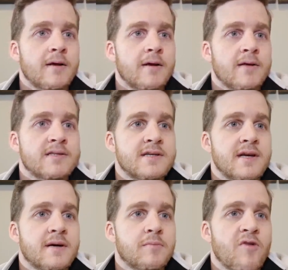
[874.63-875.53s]
let's see
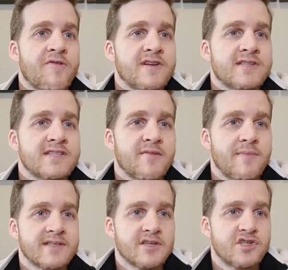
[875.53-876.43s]
here. Morpheus is giving
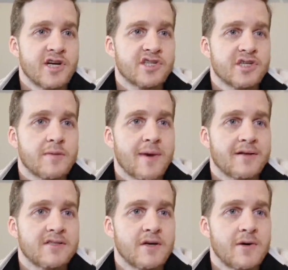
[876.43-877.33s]
me a suggestion
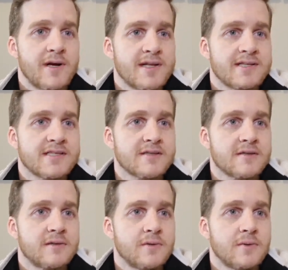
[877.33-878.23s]
about donuts.
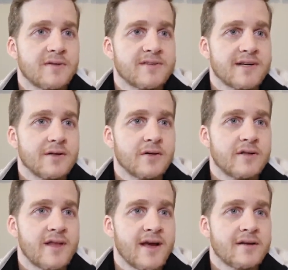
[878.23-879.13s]
Cool, I'll take a look
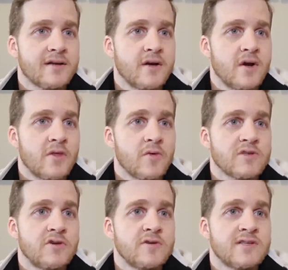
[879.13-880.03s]
at that.
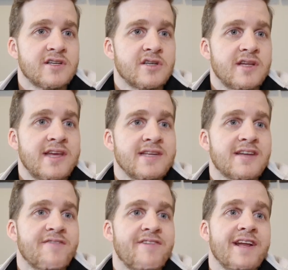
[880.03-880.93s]
Thoughts on using yeast
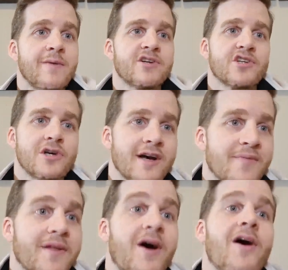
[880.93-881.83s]
and feeding it with
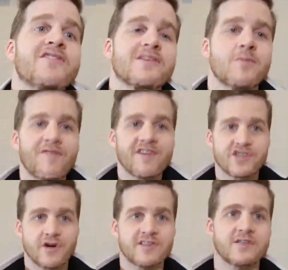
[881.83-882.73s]
sugar? So Morpheus
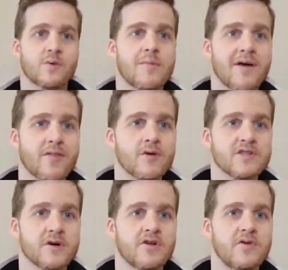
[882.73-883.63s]
Jones says, what are my
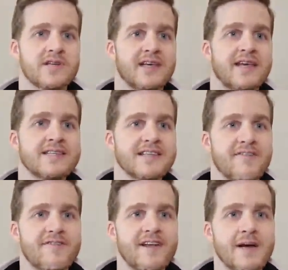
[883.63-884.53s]
thoughts on using yeast
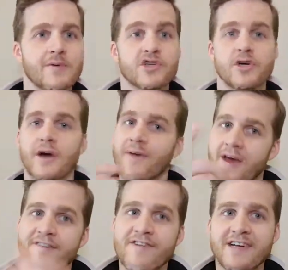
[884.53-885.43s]
and feeding it with sugar?
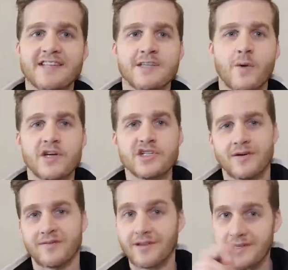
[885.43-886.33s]
Fantastic
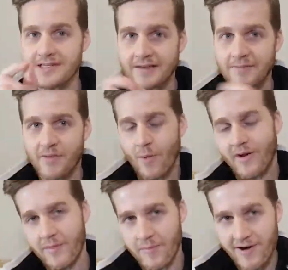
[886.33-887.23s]
question, because the
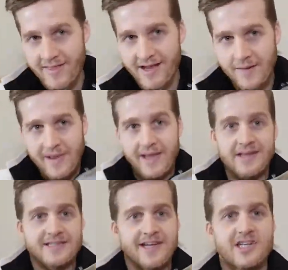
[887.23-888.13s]
bread that I'm
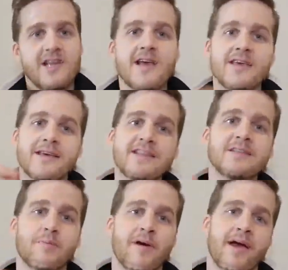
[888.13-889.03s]
making is actually a
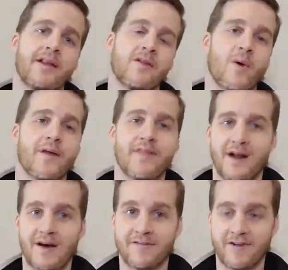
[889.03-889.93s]
yeast bread, the one
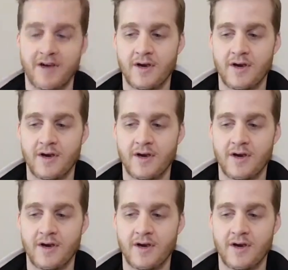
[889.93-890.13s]
that I've